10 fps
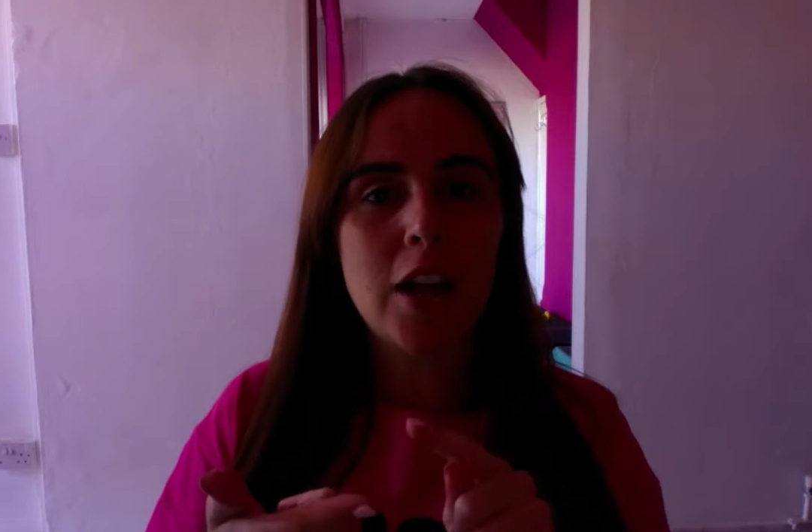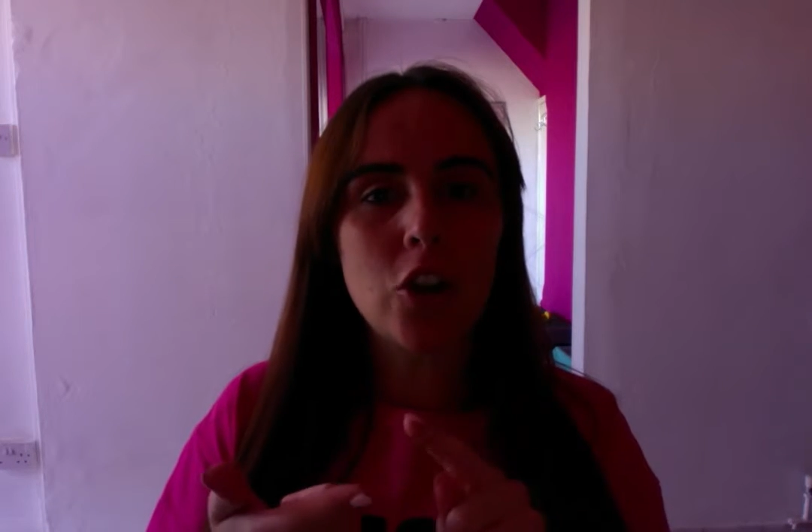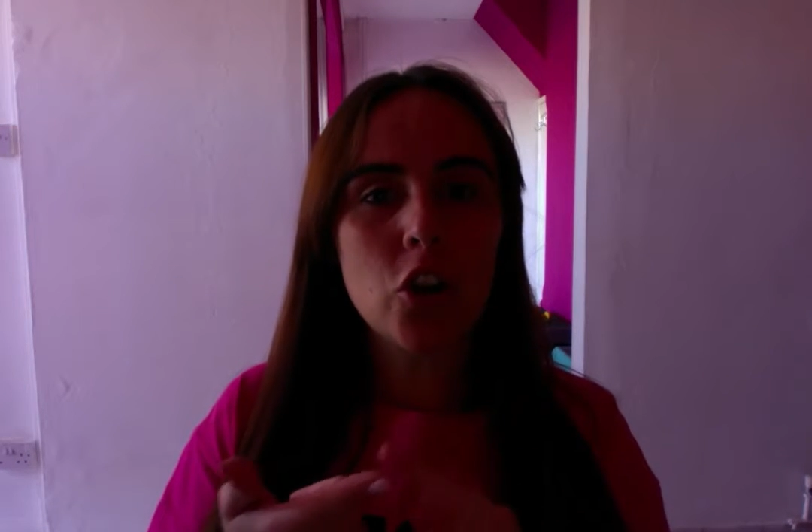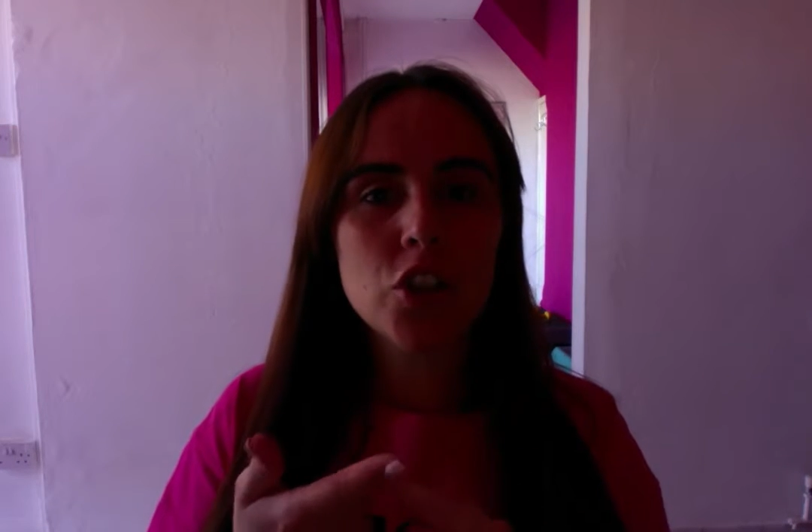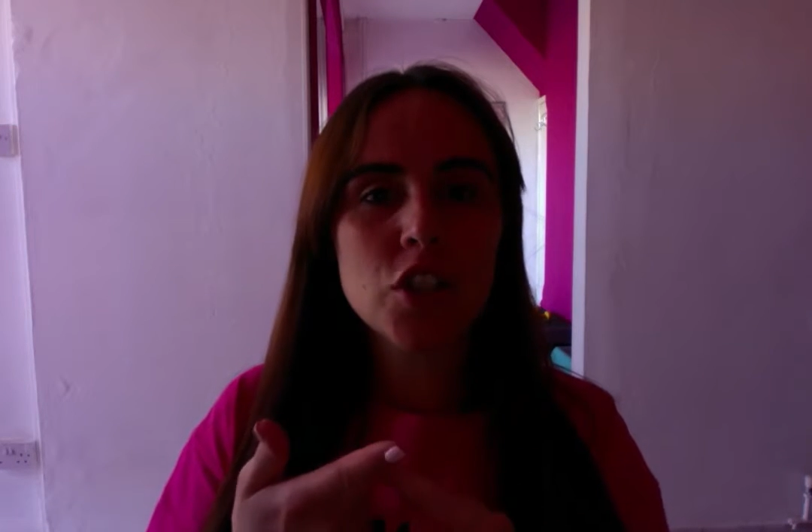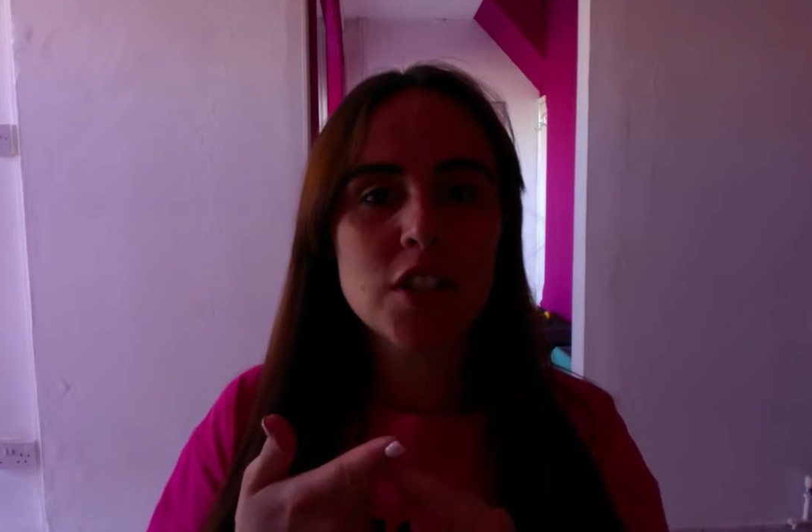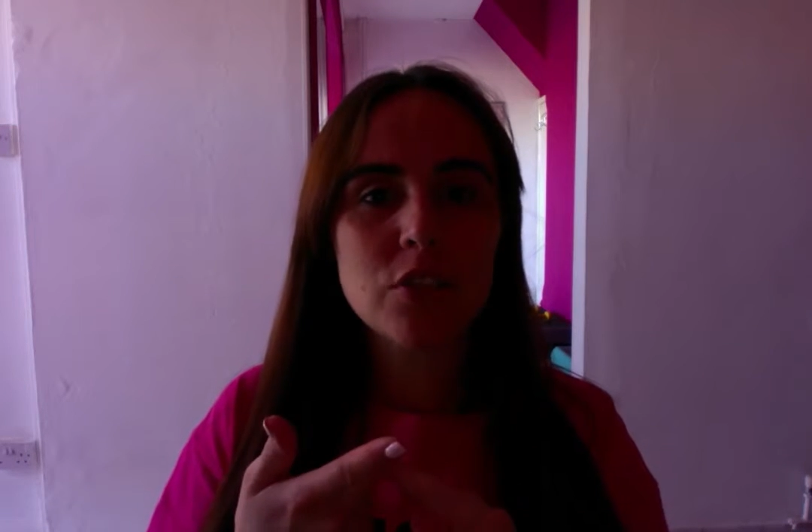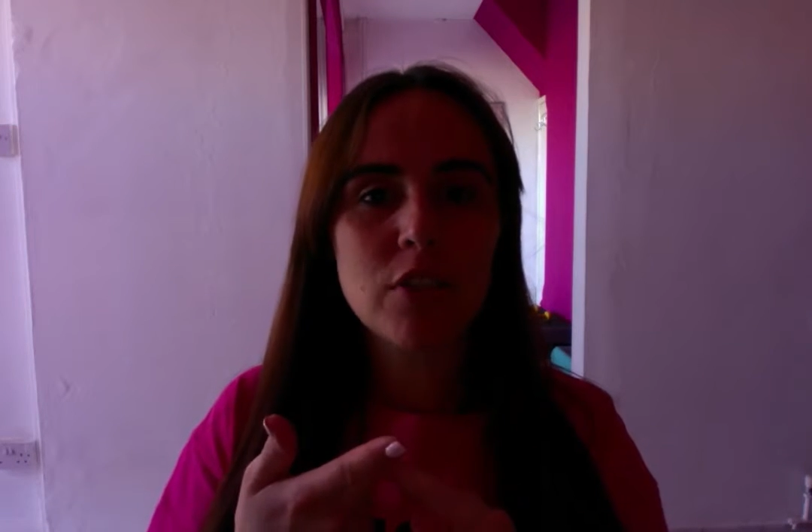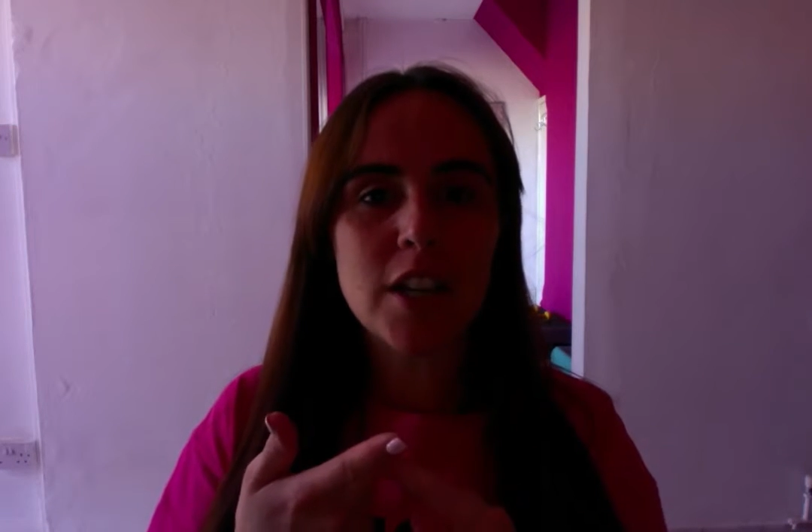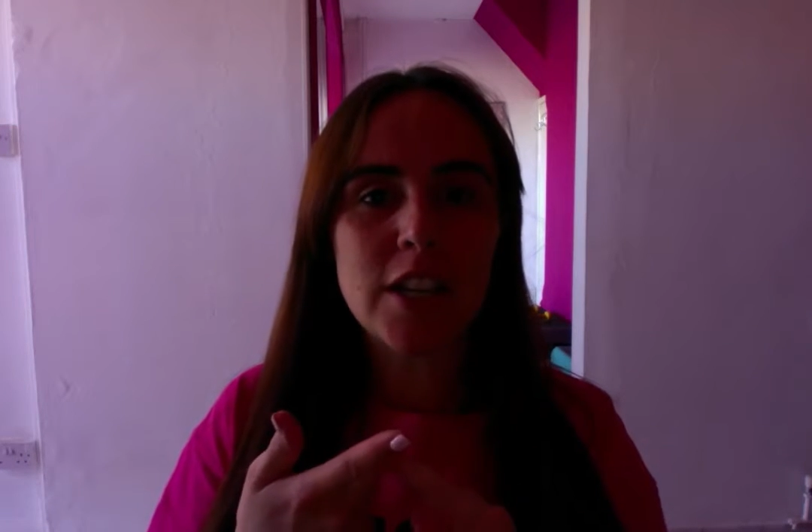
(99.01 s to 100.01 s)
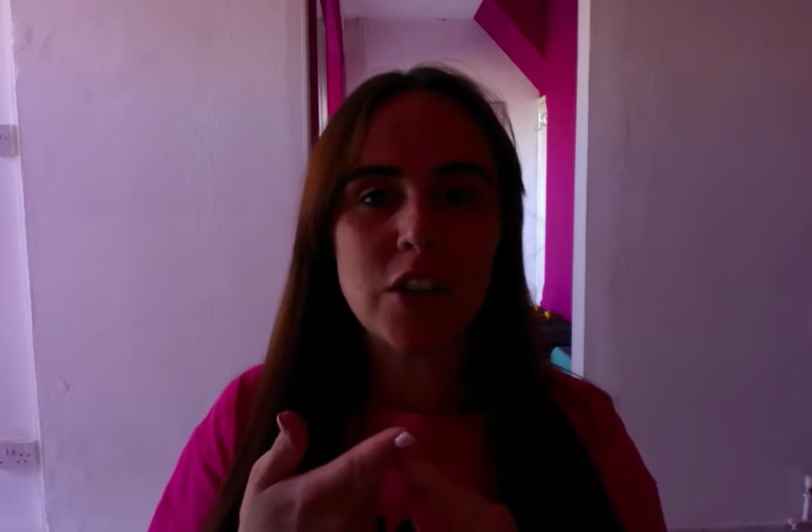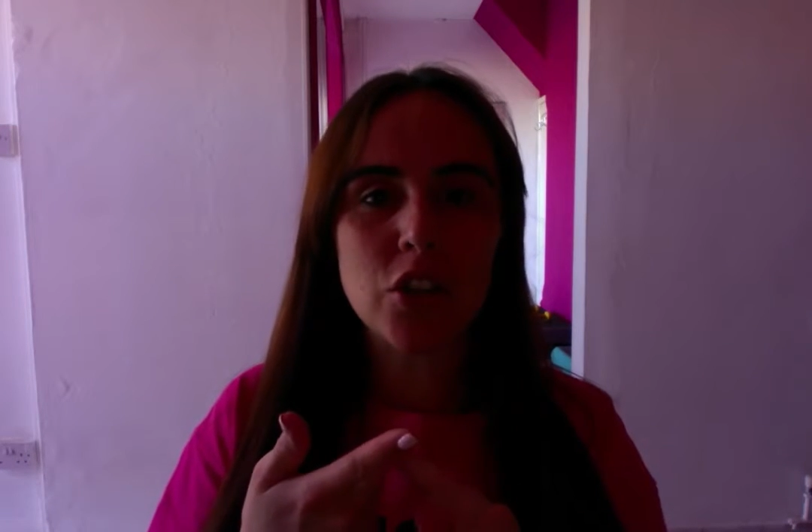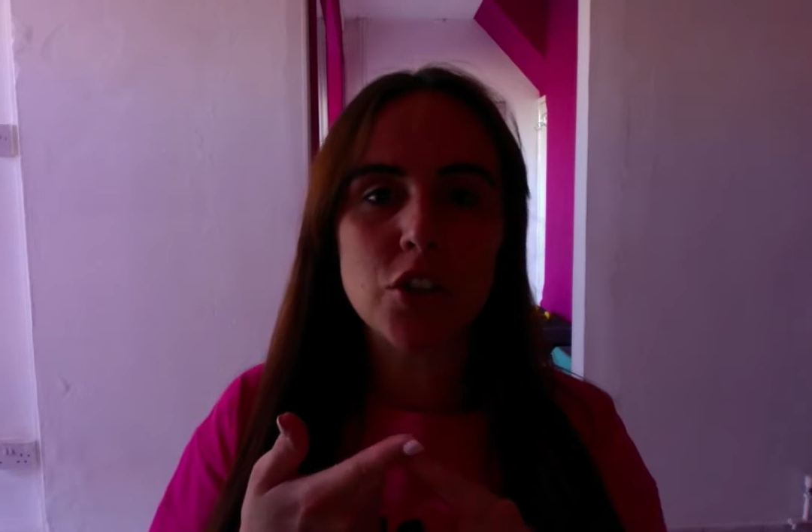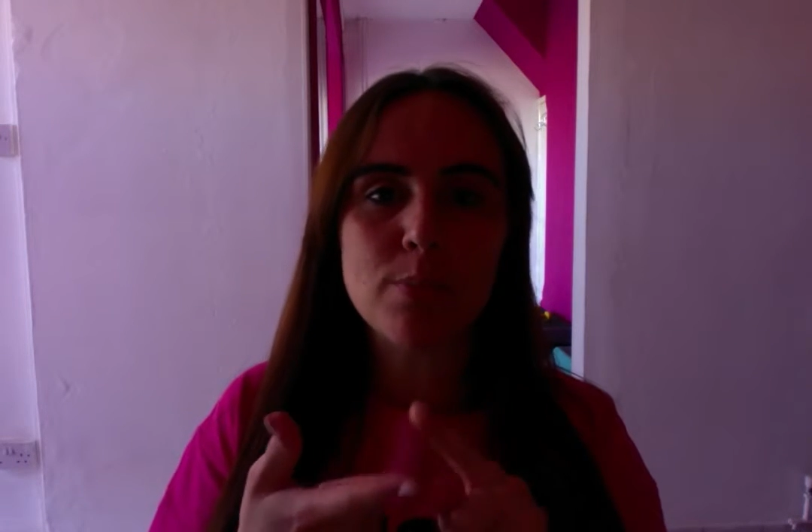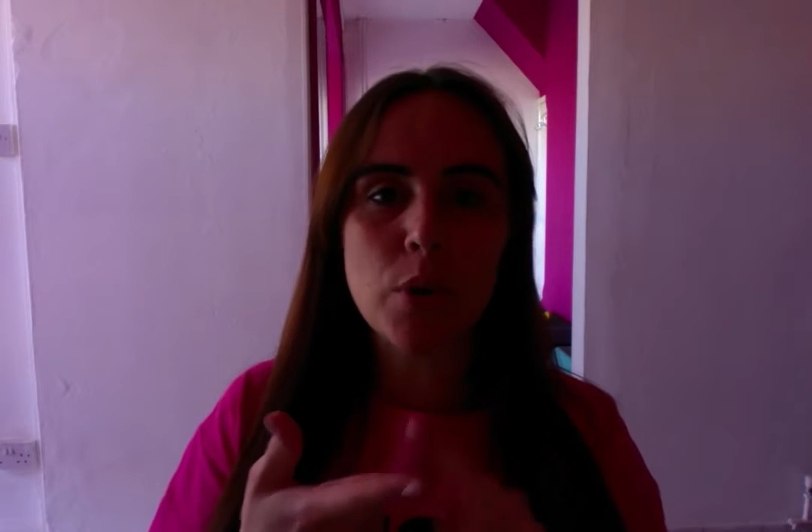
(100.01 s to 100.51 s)
Lunges are really
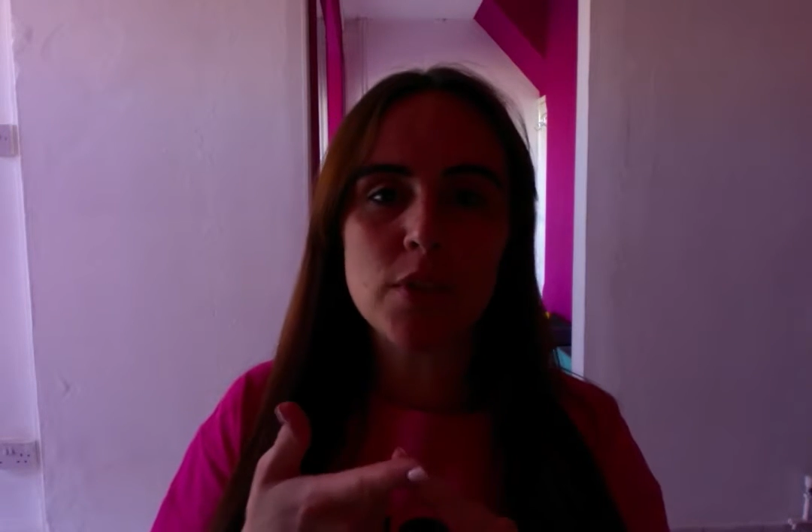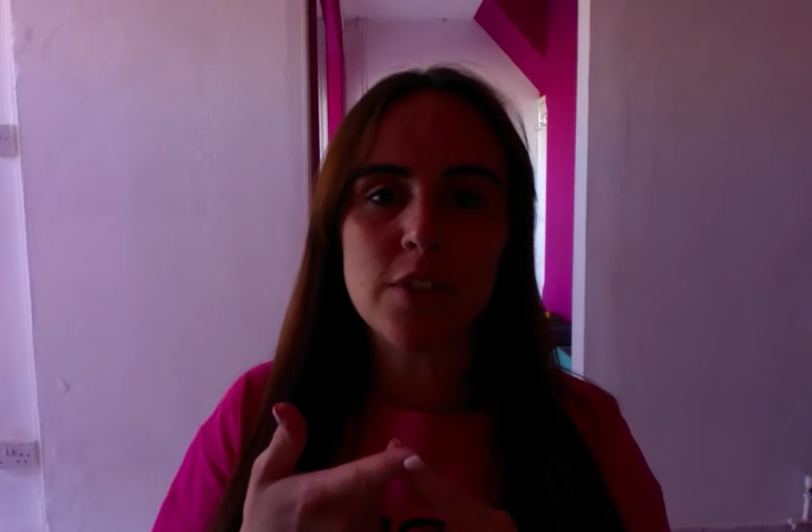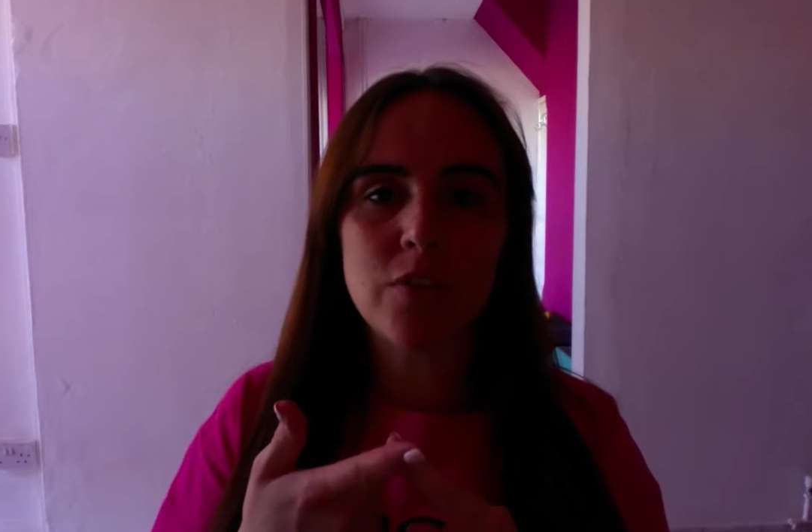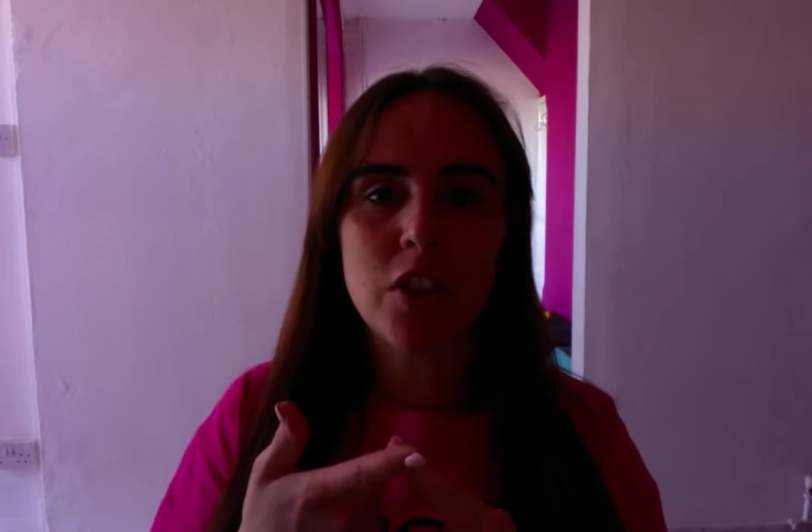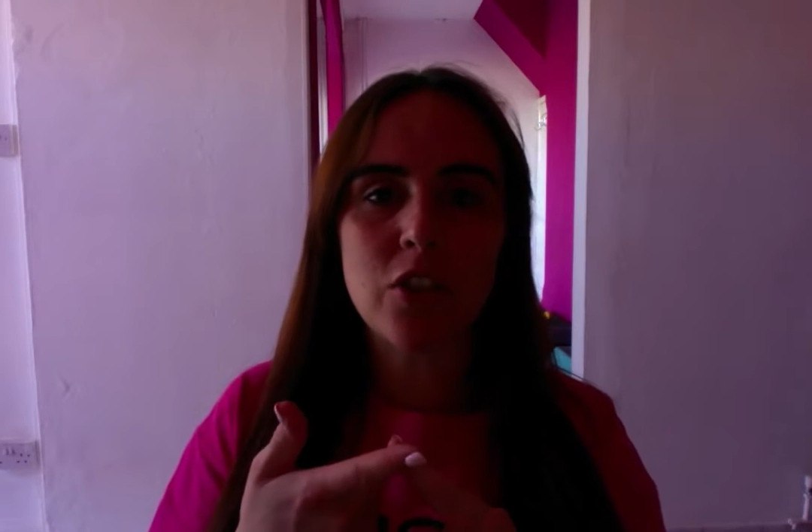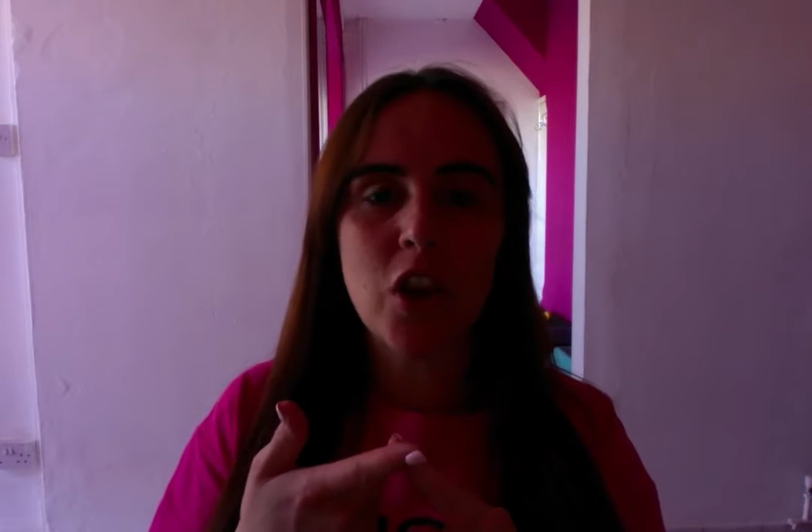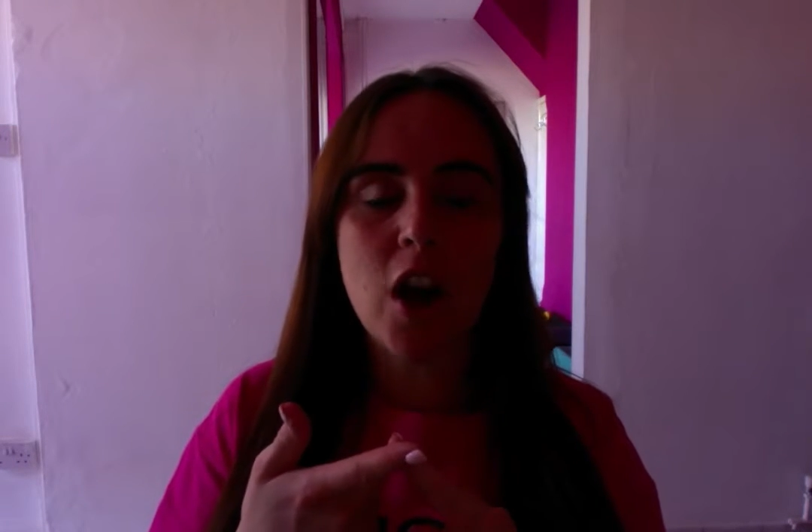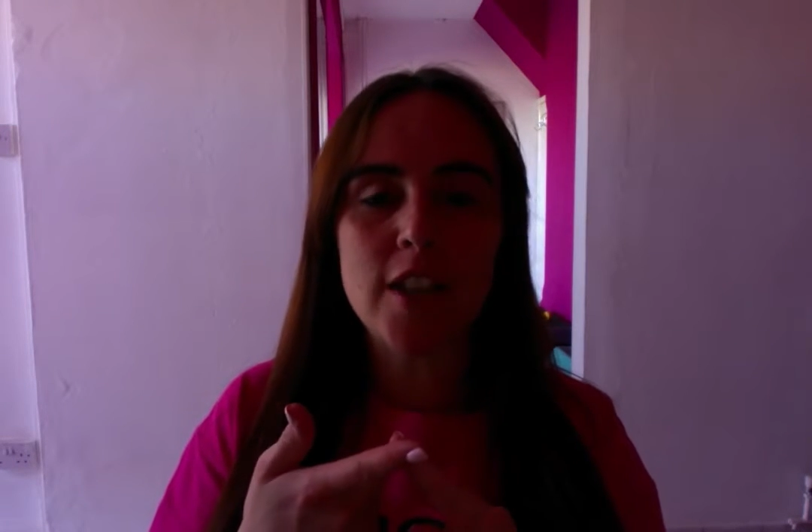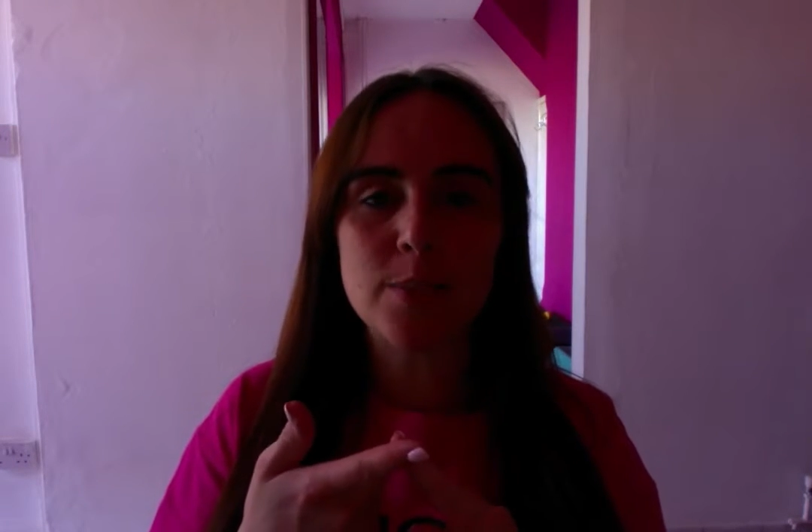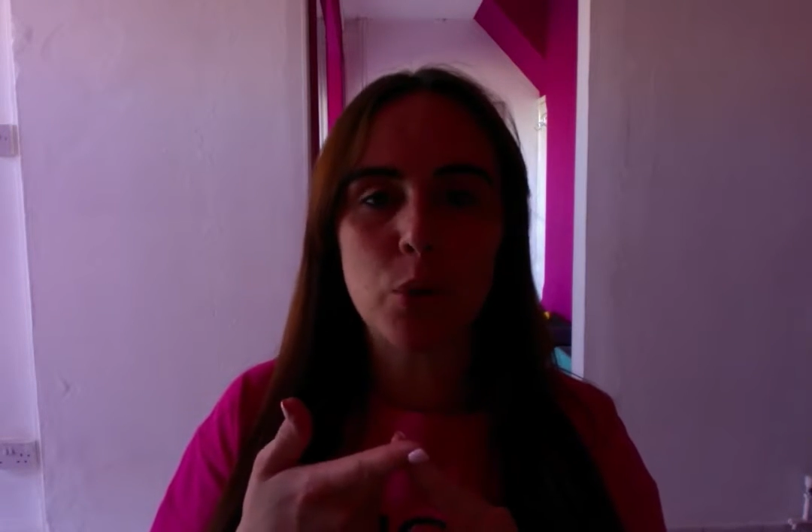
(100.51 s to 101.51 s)
good, mostly for the thighs,